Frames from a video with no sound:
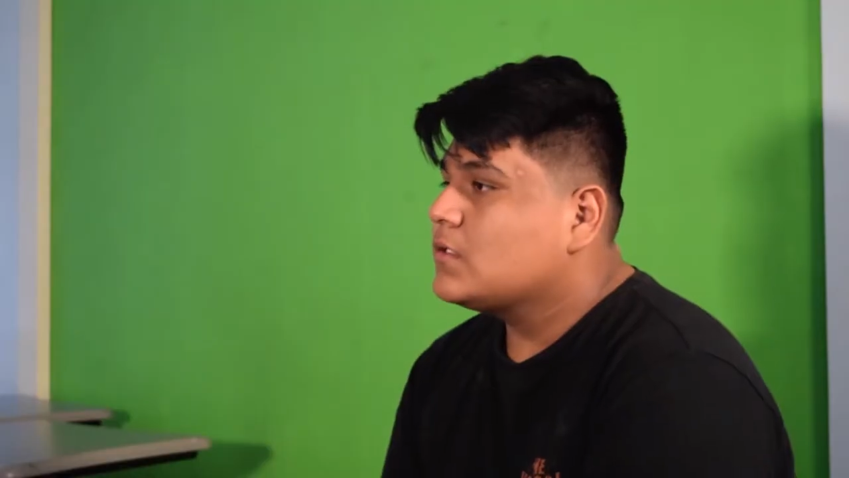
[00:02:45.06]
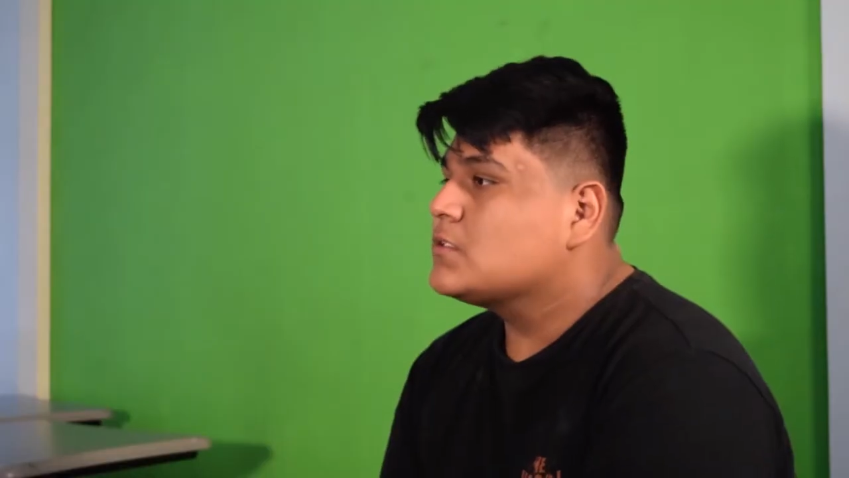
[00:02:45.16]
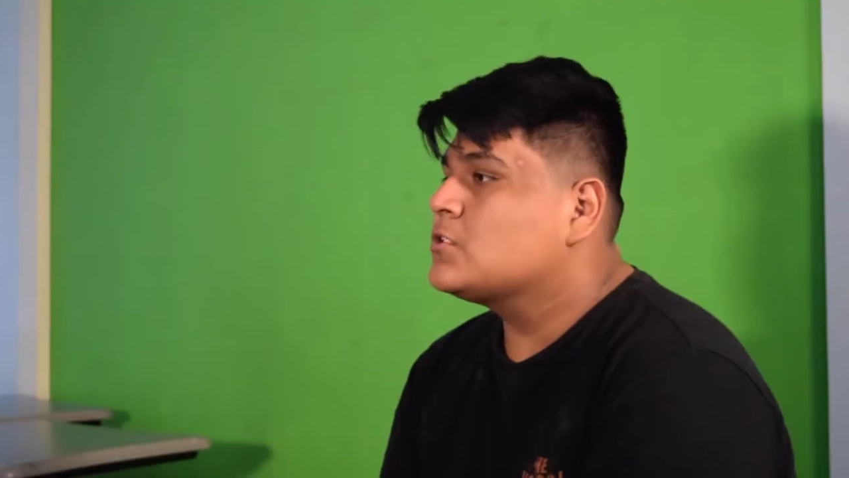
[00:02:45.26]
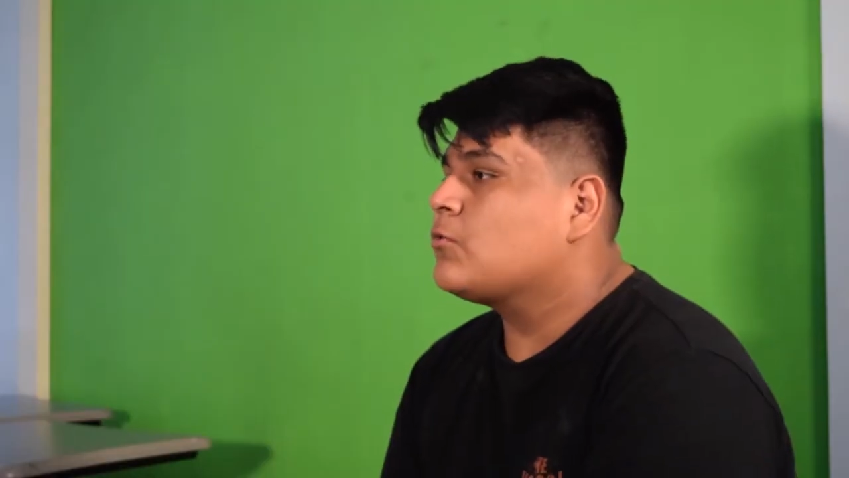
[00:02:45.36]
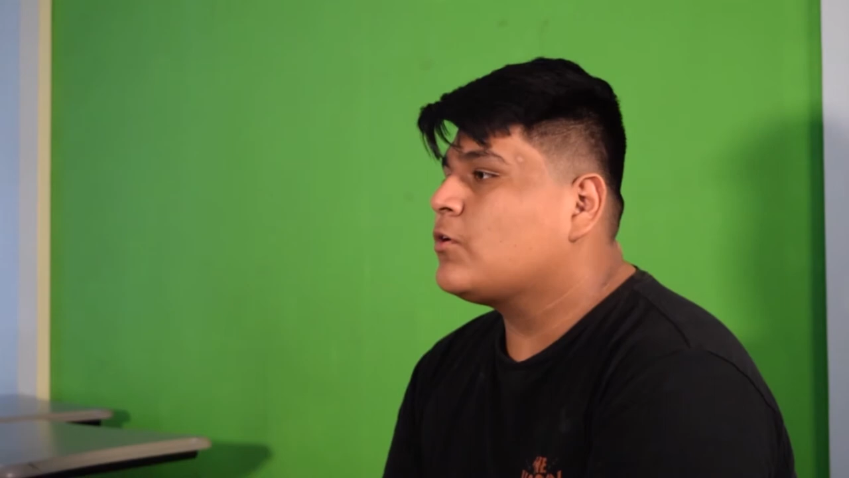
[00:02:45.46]

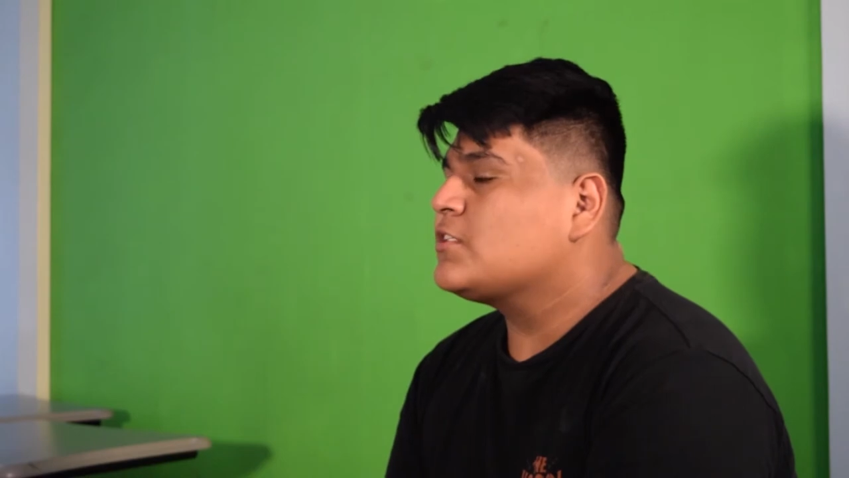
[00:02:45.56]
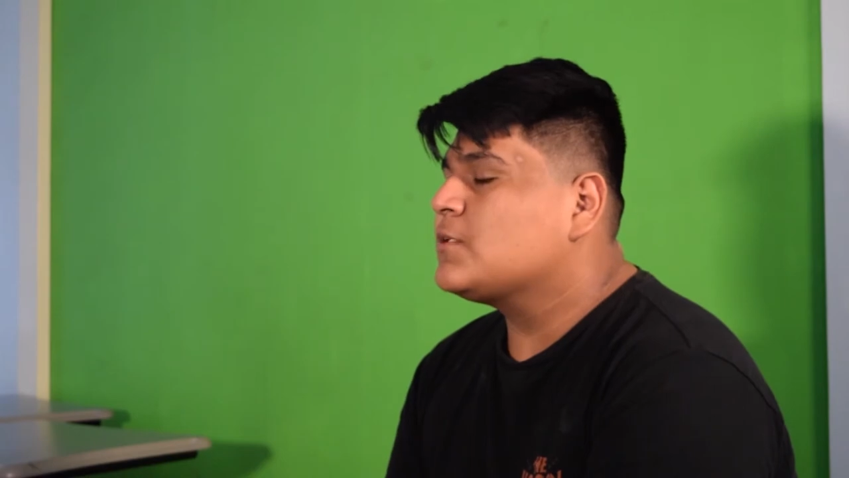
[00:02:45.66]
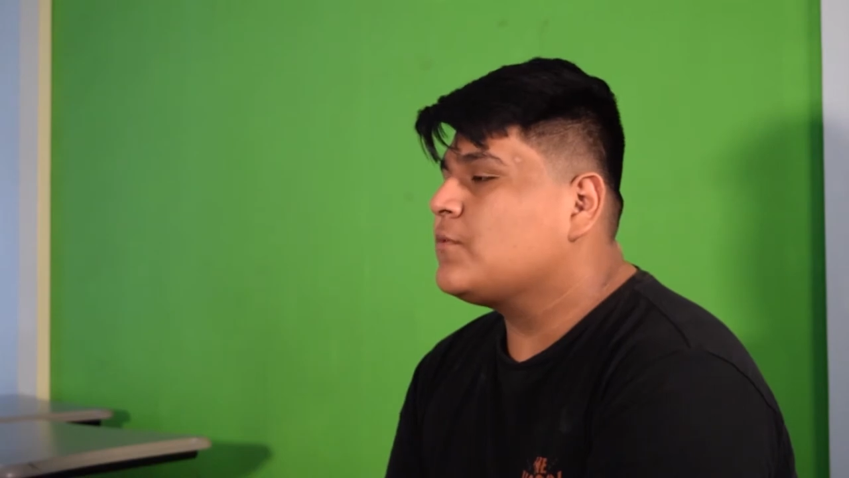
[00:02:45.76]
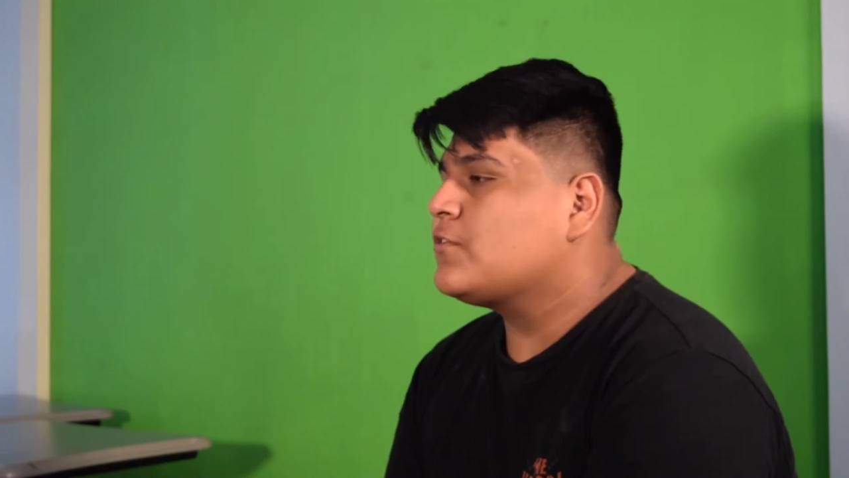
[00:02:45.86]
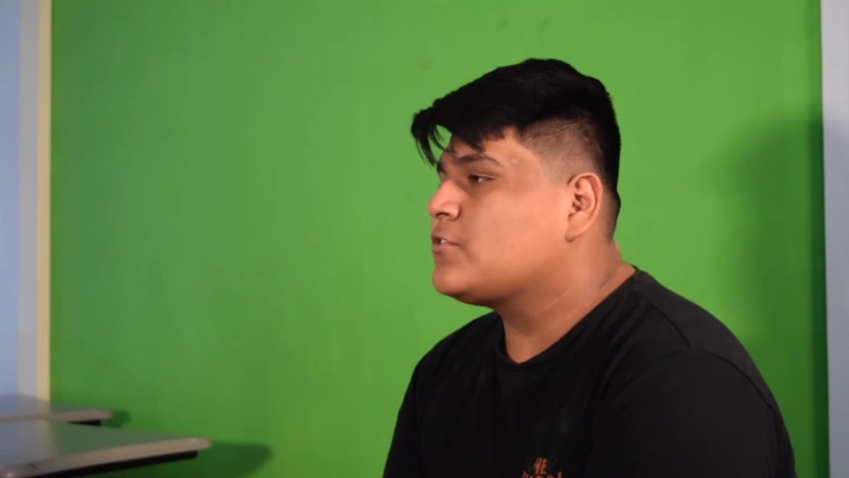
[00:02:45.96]
So what are
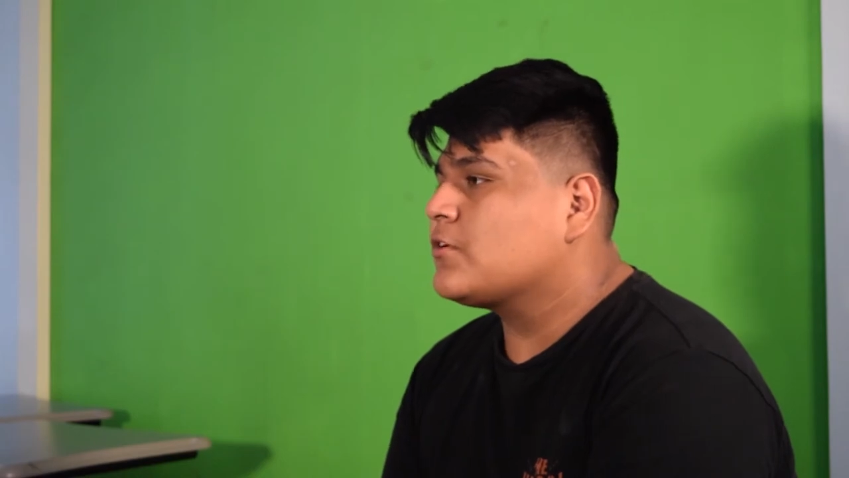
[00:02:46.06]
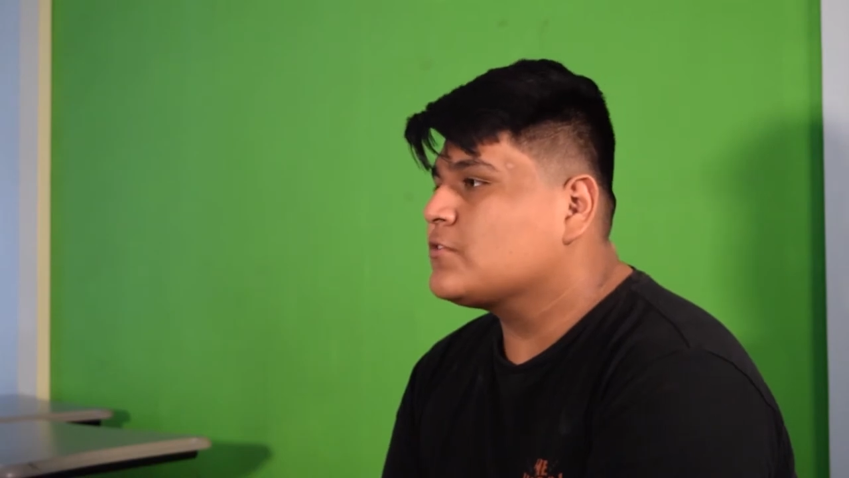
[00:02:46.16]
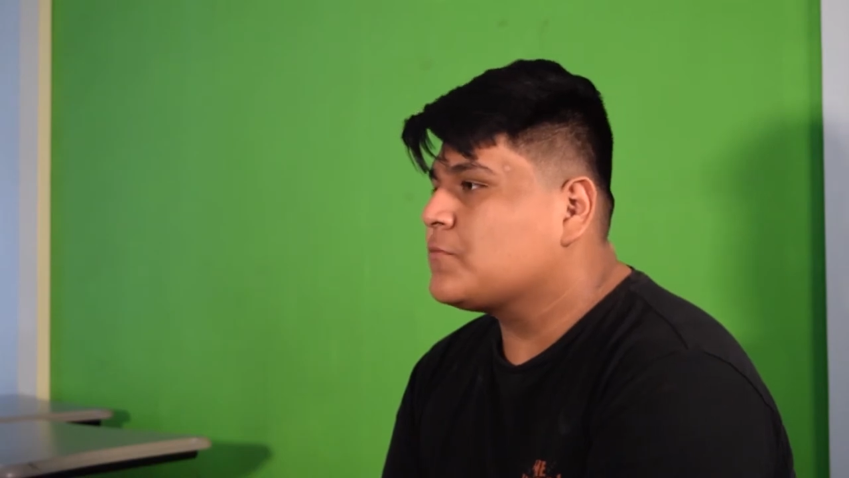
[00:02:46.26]
some of the struggles